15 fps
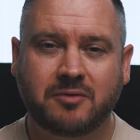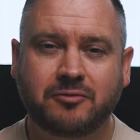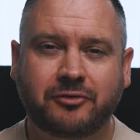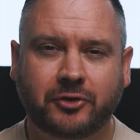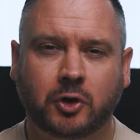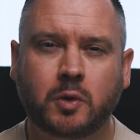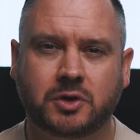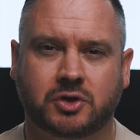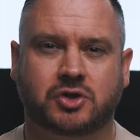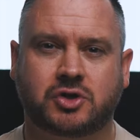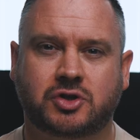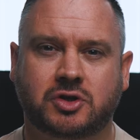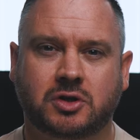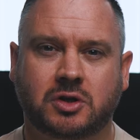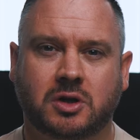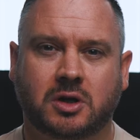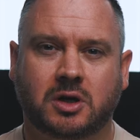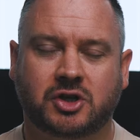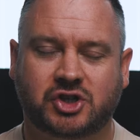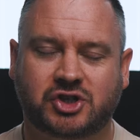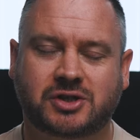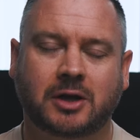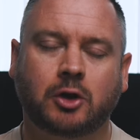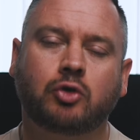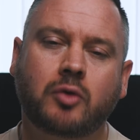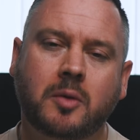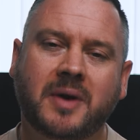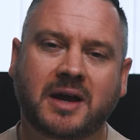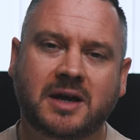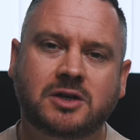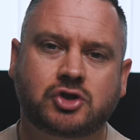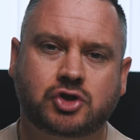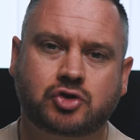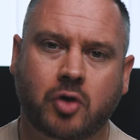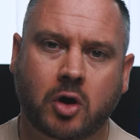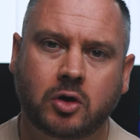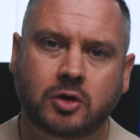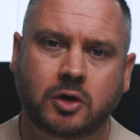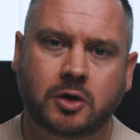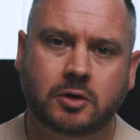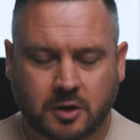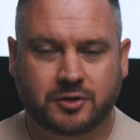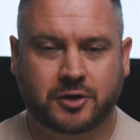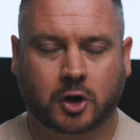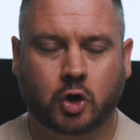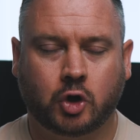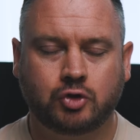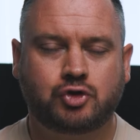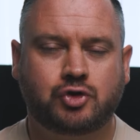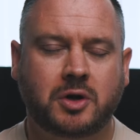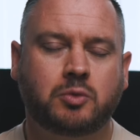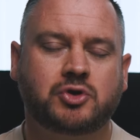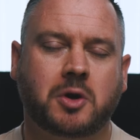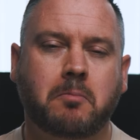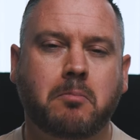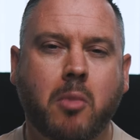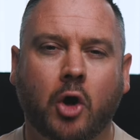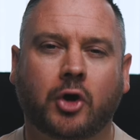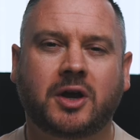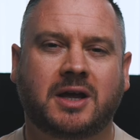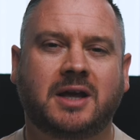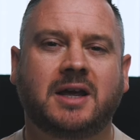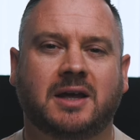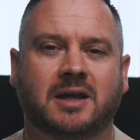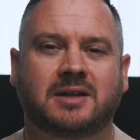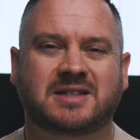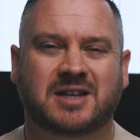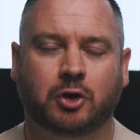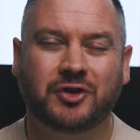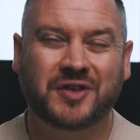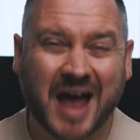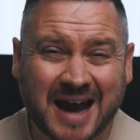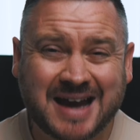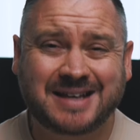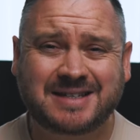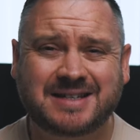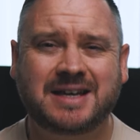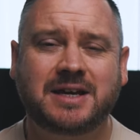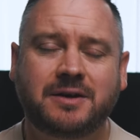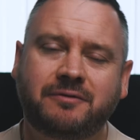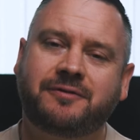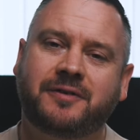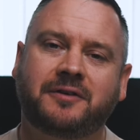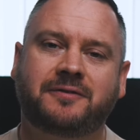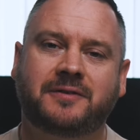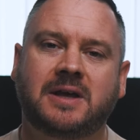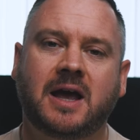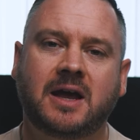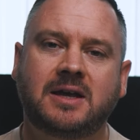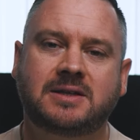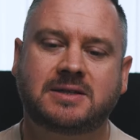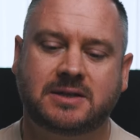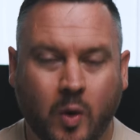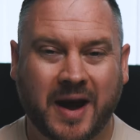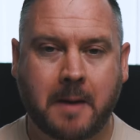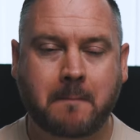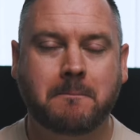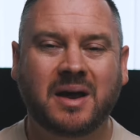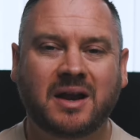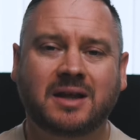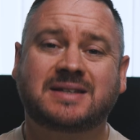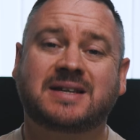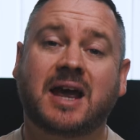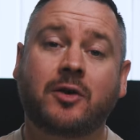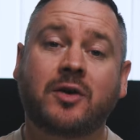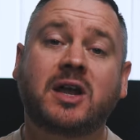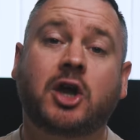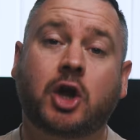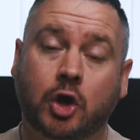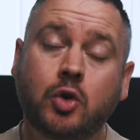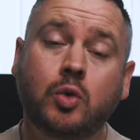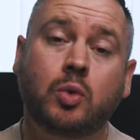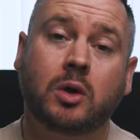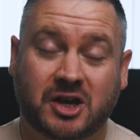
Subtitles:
influence still remained strong. The country was a monarchy till 1958, when a military coup